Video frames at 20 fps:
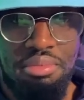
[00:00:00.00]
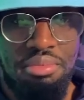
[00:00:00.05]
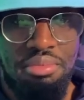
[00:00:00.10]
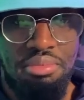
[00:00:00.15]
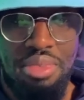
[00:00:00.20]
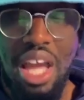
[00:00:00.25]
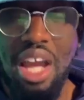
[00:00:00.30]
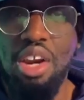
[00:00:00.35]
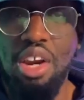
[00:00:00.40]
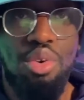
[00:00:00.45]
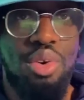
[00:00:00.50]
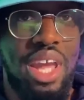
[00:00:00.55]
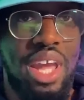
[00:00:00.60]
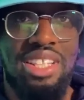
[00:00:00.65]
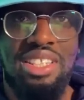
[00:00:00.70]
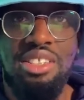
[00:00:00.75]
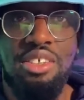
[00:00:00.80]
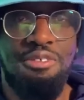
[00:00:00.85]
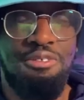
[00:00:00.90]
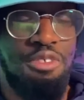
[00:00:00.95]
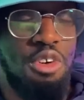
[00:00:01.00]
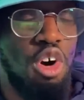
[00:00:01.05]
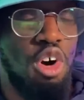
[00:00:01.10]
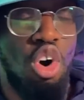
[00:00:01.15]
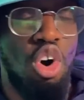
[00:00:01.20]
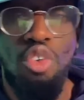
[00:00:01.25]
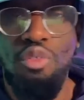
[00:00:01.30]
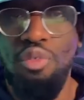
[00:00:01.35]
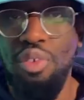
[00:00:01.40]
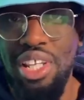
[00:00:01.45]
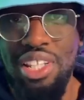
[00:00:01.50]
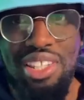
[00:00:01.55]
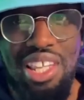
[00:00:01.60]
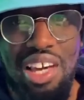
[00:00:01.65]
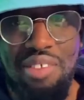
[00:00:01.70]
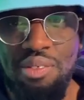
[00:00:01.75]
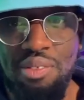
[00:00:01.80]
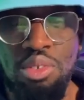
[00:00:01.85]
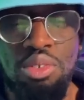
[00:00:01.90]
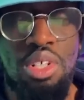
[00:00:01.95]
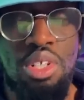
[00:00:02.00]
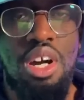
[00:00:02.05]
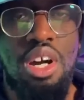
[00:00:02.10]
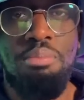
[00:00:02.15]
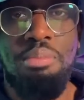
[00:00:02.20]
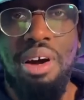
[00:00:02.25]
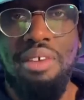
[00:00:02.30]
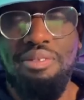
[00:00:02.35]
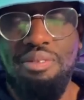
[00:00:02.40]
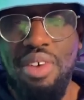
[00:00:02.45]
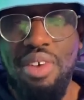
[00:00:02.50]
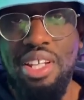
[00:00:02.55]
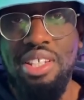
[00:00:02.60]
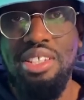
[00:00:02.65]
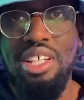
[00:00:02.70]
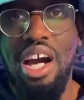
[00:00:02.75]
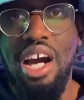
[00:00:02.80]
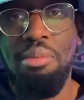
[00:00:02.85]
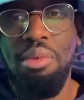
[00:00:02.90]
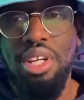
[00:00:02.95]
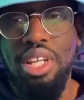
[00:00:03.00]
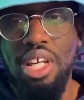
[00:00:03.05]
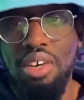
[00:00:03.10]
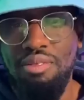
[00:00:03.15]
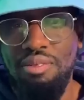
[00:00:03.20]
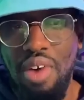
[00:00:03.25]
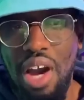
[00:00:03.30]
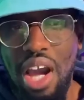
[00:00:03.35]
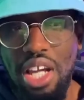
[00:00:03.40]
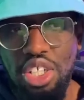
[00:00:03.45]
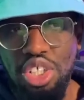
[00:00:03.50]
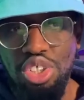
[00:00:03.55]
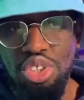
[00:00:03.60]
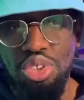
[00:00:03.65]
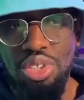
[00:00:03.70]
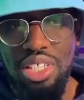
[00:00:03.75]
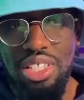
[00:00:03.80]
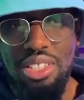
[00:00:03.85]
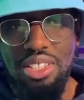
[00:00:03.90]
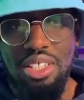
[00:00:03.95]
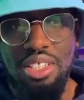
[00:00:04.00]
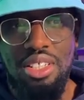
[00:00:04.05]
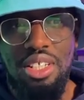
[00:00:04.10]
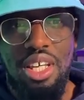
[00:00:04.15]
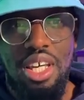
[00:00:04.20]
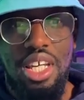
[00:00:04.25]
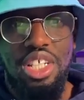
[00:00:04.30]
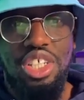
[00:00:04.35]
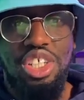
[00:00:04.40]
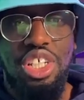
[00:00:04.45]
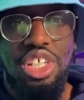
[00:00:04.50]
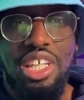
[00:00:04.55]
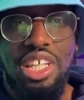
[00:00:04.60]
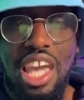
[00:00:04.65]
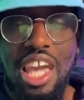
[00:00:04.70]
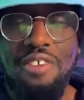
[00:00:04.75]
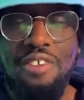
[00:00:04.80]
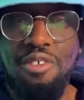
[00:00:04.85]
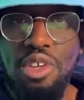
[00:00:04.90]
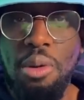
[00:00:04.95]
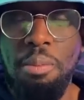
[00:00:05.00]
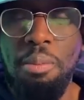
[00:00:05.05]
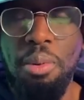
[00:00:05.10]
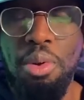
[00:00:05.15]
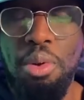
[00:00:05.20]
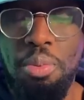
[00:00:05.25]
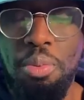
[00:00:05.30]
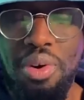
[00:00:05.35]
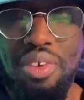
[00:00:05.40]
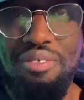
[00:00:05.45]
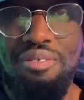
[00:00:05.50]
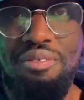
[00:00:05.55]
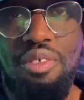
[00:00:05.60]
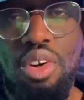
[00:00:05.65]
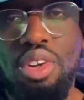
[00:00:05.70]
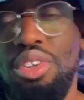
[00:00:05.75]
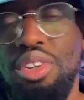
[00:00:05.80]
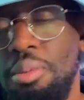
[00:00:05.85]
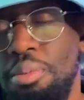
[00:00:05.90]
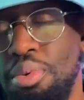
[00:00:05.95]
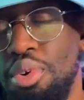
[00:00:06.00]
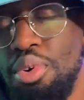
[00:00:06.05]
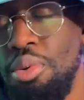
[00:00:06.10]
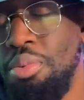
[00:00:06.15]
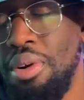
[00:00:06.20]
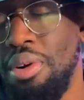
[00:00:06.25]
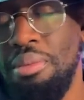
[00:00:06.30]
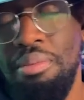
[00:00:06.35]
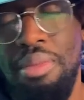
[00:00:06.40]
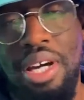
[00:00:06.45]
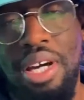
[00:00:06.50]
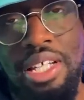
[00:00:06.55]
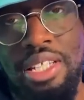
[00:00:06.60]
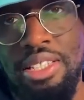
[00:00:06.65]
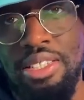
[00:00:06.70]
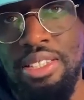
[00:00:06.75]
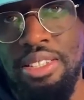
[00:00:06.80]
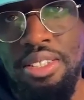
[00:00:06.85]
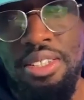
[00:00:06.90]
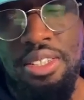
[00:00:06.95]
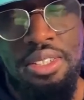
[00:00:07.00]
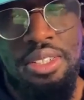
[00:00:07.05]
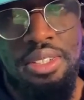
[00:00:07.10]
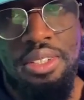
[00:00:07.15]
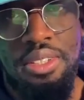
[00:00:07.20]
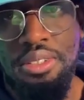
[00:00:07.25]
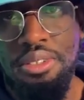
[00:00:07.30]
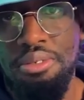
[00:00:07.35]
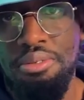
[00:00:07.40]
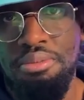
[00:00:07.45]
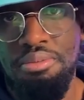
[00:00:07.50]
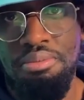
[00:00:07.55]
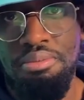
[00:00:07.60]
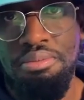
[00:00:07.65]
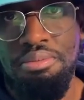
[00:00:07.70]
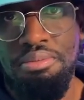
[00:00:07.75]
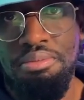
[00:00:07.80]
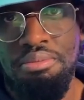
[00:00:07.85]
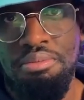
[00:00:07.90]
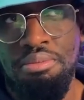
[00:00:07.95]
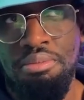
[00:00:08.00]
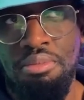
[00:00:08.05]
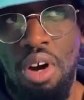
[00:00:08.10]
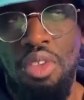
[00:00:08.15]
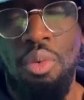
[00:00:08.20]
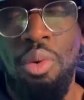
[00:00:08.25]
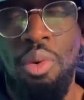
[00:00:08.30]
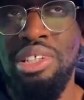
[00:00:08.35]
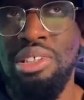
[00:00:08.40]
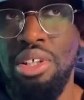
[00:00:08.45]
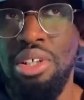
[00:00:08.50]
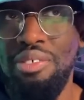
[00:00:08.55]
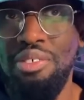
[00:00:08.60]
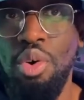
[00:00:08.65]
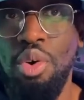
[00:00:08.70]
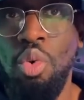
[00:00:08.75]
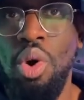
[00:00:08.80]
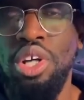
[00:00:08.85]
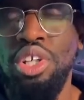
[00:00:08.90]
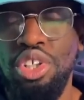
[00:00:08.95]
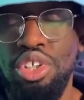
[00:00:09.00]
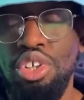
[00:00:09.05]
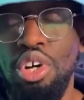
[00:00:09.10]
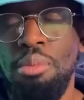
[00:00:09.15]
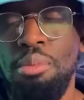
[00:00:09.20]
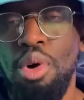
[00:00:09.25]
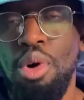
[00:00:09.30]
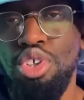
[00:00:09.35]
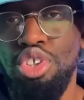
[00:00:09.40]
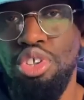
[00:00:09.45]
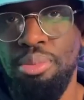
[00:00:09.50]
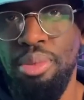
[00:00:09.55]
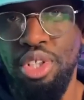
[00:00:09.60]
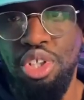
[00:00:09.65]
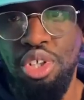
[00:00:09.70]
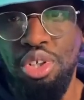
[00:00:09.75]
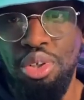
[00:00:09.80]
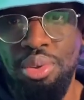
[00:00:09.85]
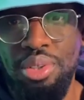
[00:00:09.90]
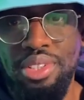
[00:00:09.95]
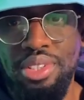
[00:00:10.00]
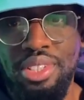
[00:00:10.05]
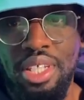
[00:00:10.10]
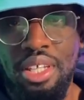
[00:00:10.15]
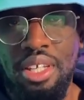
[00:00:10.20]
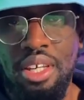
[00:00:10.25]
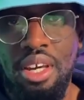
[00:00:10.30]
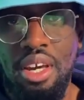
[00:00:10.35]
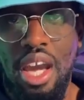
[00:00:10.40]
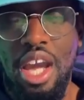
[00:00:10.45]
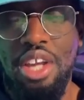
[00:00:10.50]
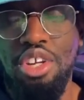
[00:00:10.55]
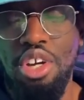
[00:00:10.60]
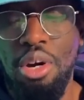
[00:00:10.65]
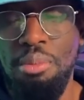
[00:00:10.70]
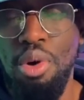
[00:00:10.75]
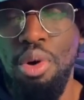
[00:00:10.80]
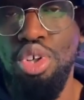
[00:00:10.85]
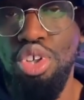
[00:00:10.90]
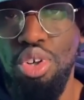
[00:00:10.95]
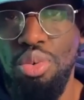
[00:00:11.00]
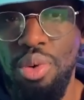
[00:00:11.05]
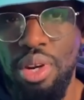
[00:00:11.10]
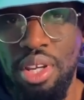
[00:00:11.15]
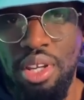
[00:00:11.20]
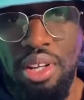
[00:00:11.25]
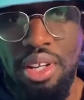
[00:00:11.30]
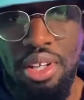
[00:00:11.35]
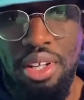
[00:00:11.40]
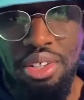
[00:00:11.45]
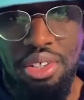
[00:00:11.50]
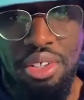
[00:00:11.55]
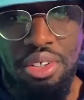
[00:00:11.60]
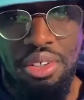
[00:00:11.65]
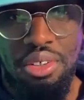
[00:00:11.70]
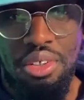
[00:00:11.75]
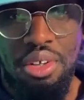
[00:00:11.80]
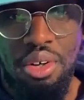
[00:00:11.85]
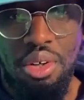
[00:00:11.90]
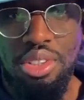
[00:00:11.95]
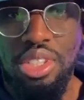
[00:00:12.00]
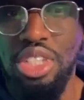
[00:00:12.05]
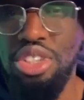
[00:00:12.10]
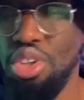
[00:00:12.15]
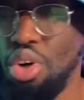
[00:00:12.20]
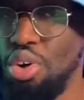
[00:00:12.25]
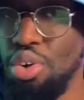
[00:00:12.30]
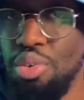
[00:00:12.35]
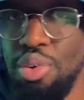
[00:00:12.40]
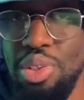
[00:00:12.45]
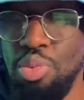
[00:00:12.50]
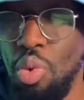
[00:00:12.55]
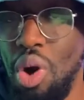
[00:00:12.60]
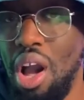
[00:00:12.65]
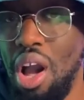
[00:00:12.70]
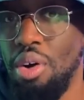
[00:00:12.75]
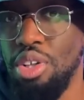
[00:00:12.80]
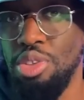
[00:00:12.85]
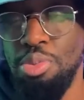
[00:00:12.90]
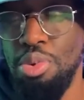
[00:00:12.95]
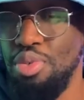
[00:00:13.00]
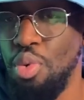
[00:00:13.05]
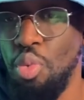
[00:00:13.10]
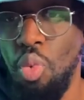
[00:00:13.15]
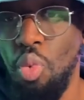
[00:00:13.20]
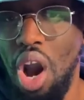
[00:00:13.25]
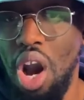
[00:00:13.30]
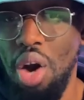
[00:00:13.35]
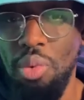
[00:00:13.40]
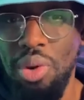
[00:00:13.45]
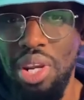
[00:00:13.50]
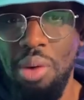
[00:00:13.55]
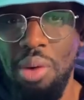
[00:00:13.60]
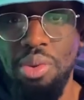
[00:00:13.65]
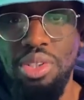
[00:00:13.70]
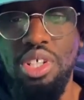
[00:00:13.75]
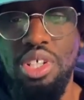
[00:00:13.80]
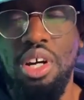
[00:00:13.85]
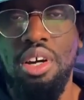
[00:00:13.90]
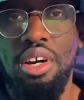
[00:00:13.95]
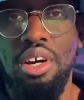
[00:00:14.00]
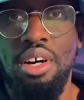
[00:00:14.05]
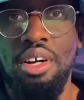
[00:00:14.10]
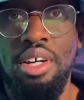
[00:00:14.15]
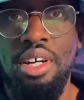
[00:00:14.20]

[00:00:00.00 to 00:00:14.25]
That creates the foothold for the devil. My friend, I'm going to advise you, listen, she gave you the blueprint. Follow the blueprint, man. Otherwise, I'm going to have to question your emotional maturity and your emotional regulation. Because that's the only reason why I was moving wild when I was younger.